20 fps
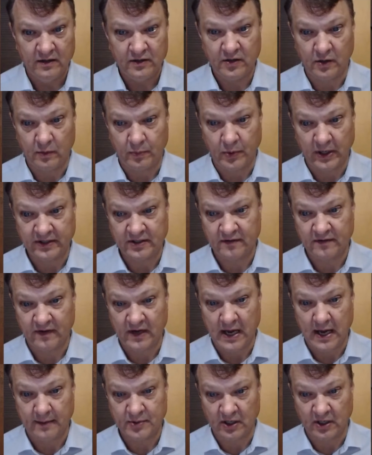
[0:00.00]
to the price of an
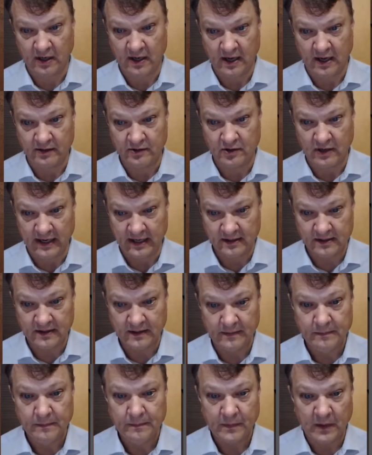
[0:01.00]
option contract.
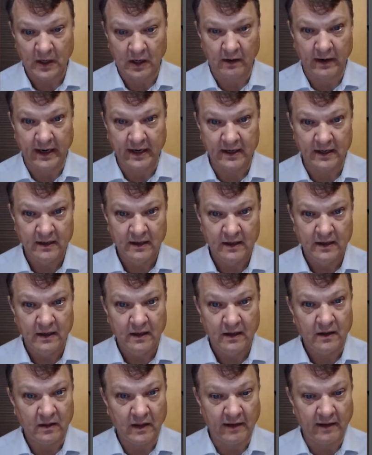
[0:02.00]
All right,
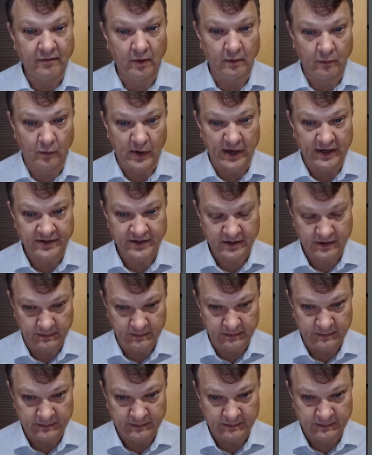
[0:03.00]
level of risk.
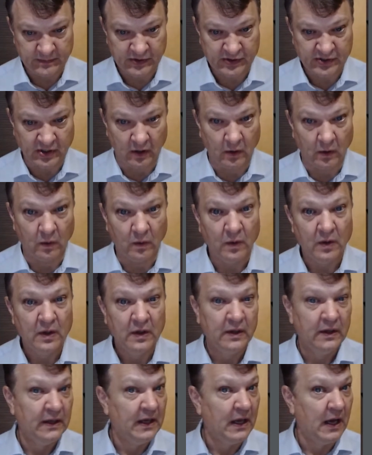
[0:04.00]
So
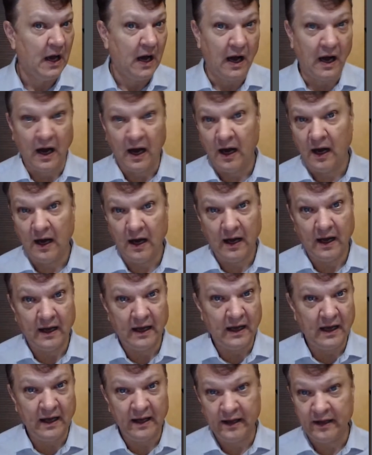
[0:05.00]

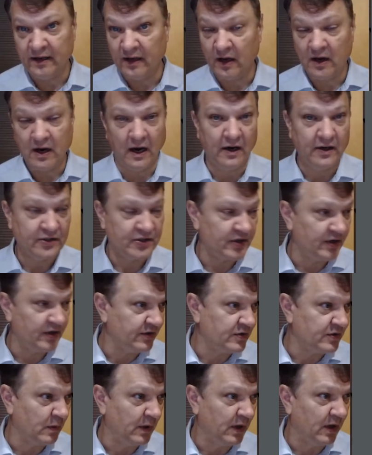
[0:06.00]
in the car
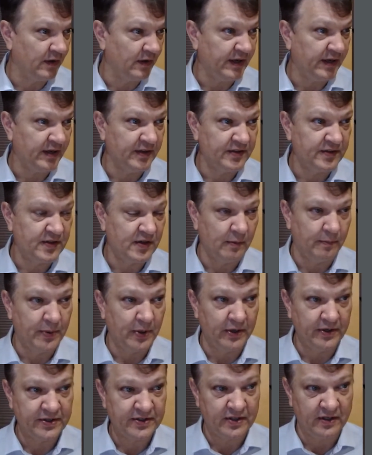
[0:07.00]
insurance world, is the
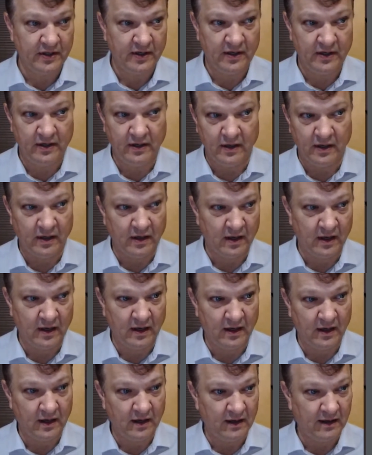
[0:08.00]
person
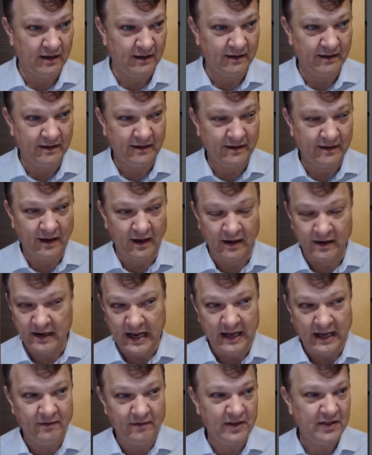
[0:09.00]
a
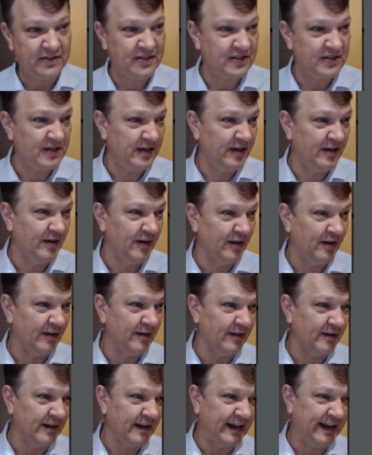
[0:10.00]
Navy
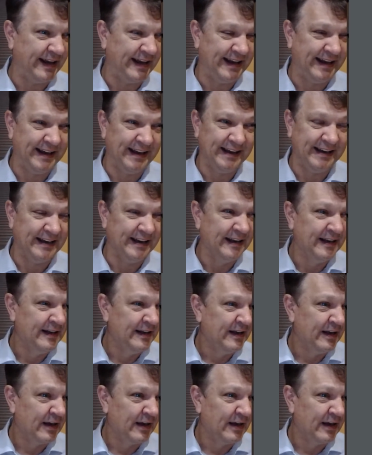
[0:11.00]
SEAL and